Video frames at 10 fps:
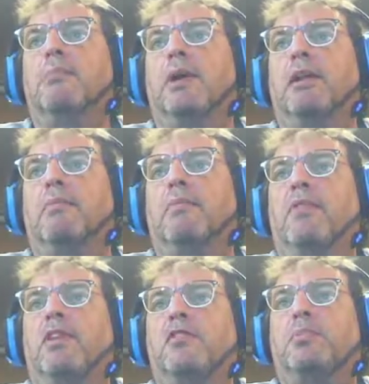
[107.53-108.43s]
But
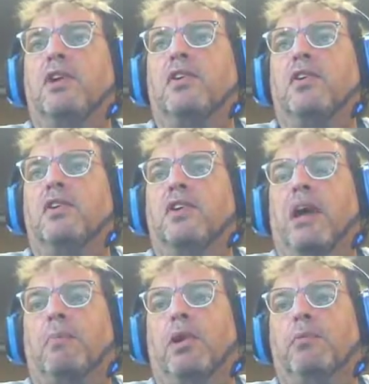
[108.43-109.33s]
in this particular
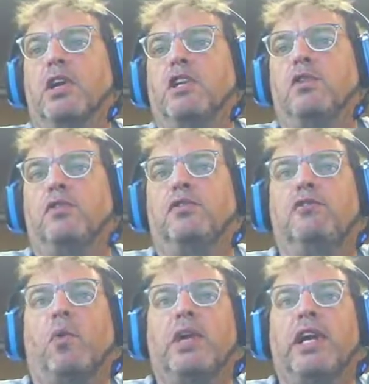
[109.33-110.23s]
example, I'm going to use
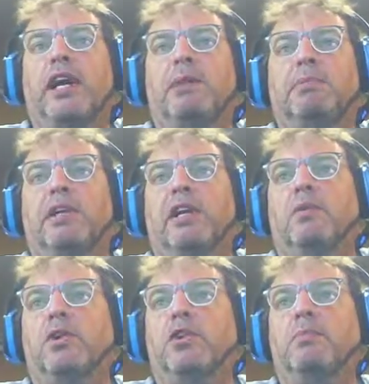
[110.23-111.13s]
40. I got plenty
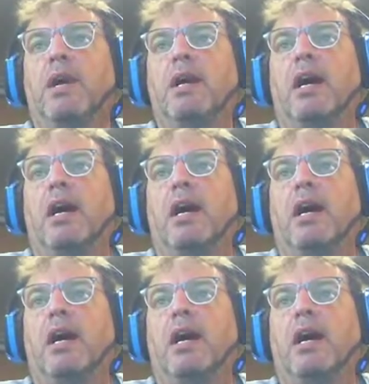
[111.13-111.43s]
of room.